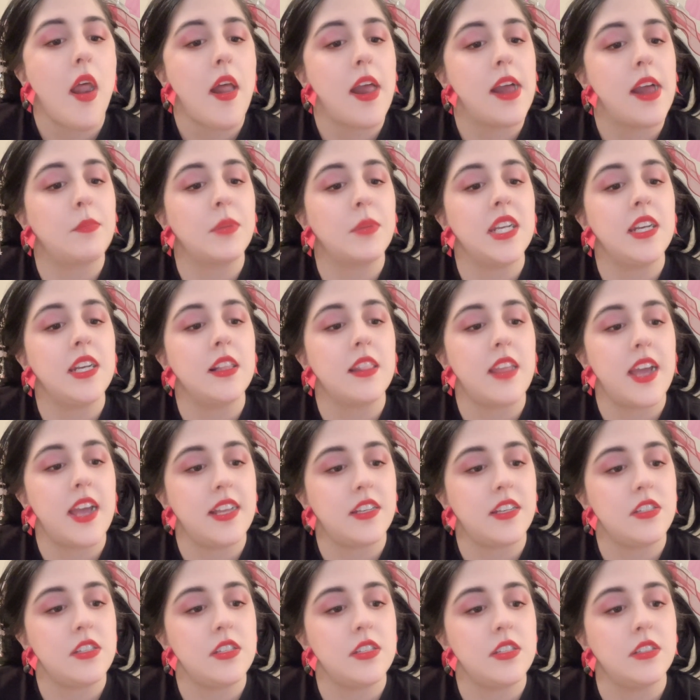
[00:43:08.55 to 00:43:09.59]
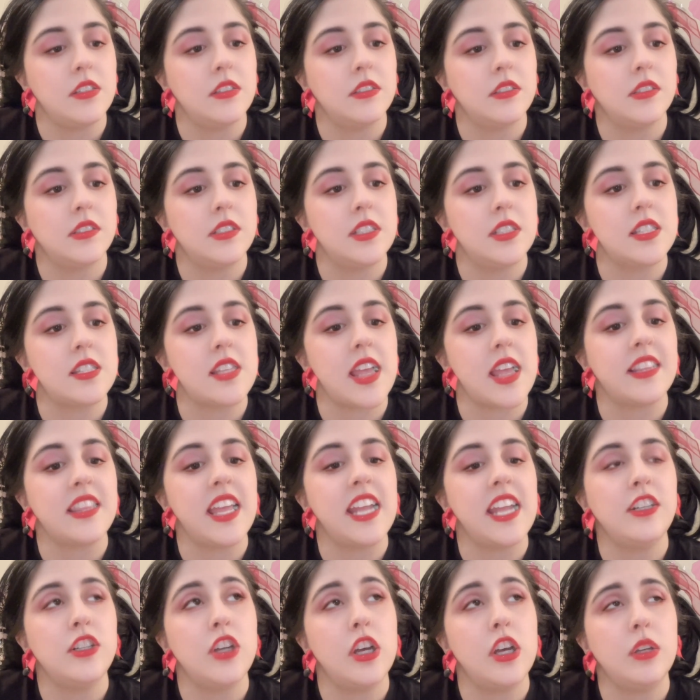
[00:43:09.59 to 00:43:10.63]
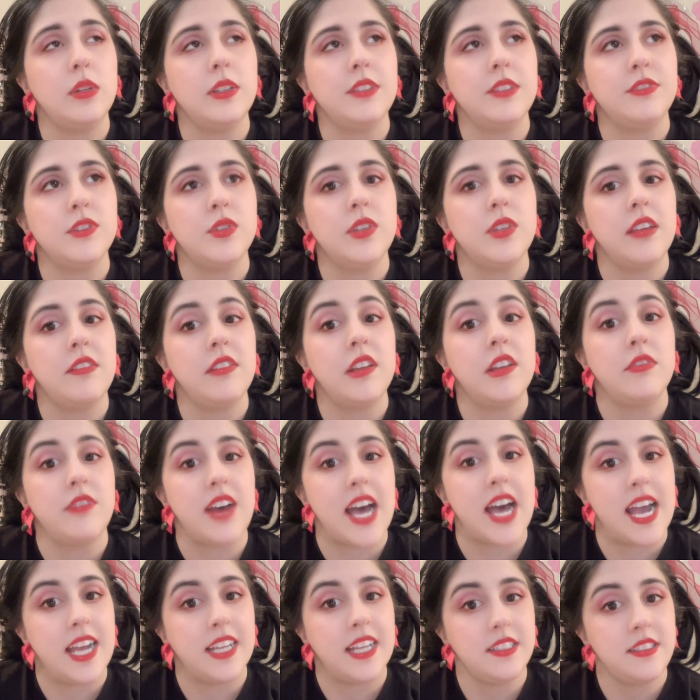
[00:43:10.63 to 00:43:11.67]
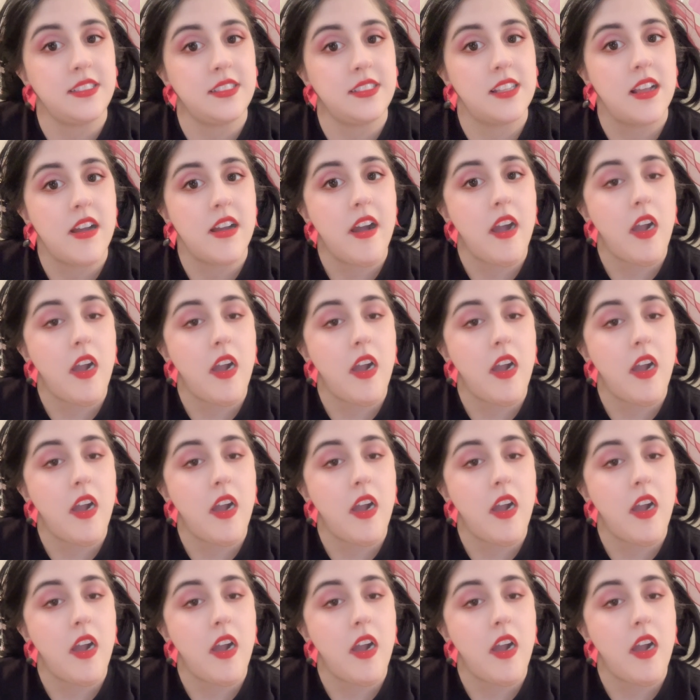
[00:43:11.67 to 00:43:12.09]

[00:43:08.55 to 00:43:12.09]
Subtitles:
I'm getting that too. It's like they know if you give advice,